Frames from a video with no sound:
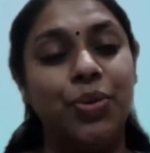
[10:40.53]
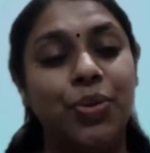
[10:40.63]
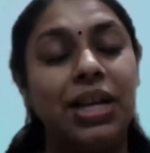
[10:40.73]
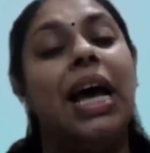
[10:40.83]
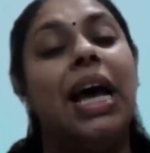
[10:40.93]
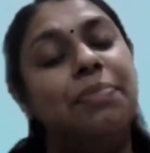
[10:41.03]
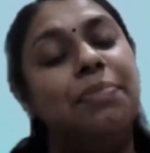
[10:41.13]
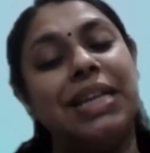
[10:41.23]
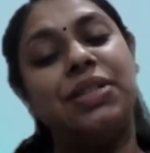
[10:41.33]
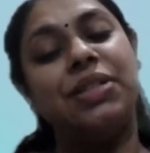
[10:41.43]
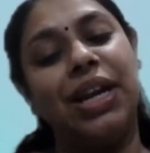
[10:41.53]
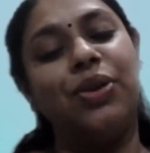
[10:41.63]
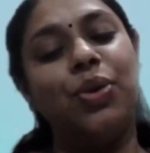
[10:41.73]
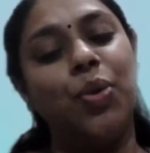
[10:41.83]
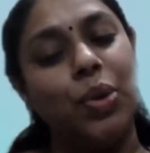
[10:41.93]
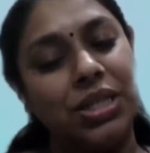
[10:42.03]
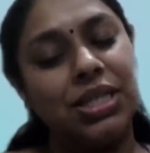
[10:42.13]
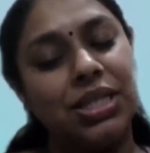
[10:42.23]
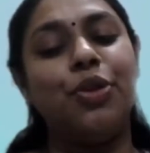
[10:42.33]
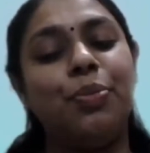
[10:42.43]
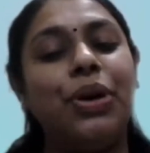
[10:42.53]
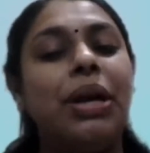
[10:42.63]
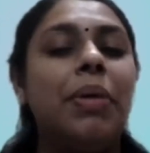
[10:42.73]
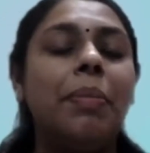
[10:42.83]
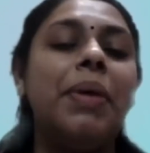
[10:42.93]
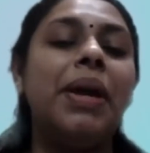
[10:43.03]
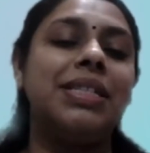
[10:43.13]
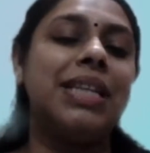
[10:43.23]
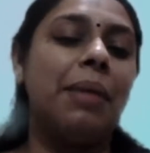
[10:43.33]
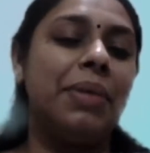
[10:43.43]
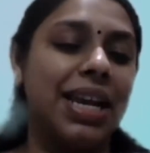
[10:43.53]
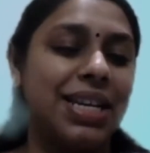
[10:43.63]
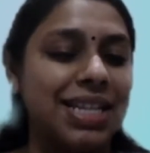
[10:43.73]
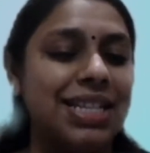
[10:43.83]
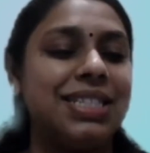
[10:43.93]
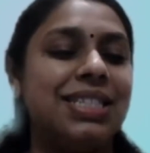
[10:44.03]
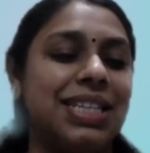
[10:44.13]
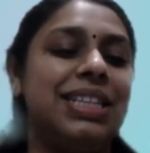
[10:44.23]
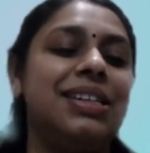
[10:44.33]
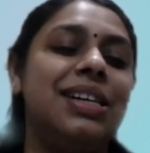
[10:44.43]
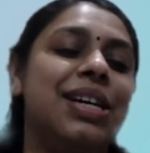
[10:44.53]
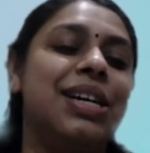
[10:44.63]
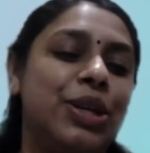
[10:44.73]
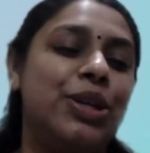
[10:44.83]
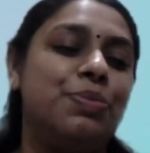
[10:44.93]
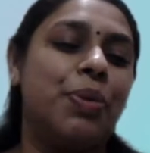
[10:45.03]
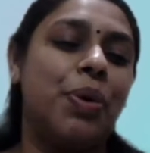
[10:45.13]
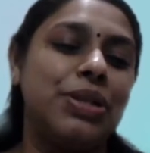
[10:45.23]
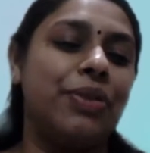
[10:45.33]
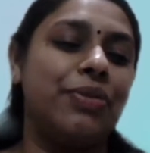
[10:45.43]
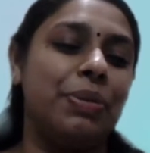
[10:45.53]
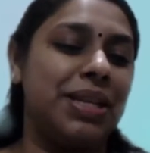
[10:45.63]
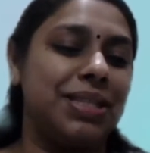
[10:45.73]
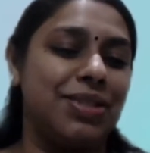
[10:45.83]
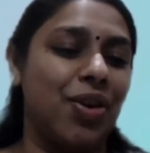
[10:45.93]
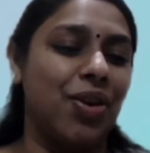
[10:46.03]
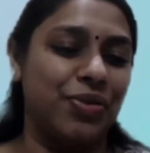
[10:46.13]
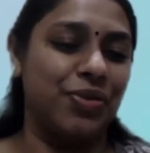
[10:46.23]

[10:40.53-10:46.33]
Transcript: the best way to do is try to put up a patent application and see the response of the patent office.